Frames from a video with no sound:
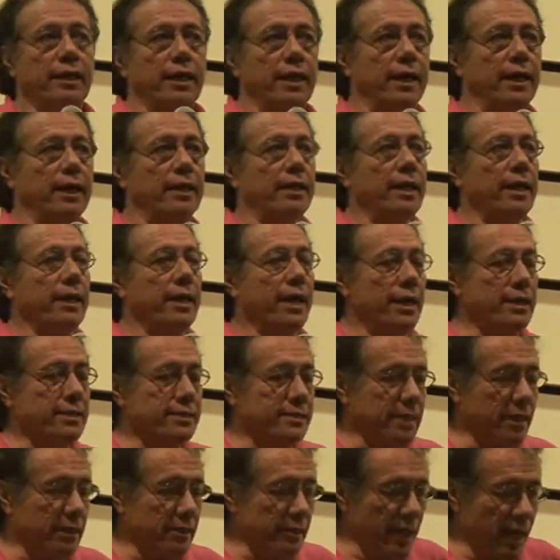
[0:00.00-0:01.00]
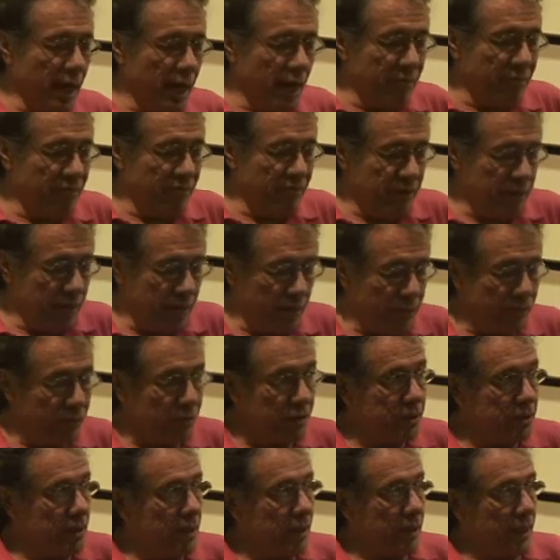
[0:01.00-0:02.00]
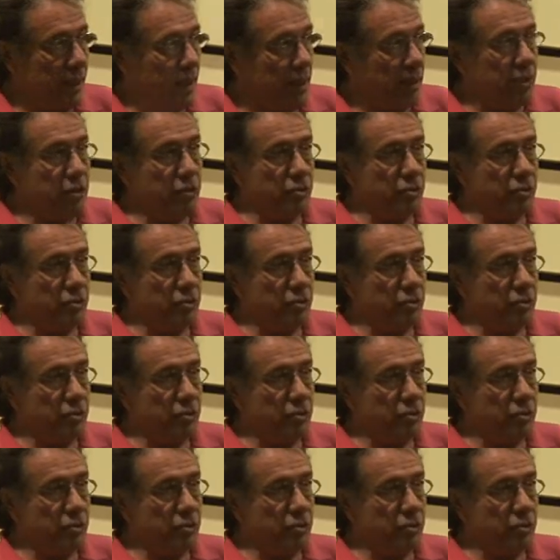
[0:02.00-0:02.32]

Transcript: And I got to tell you, I've never done any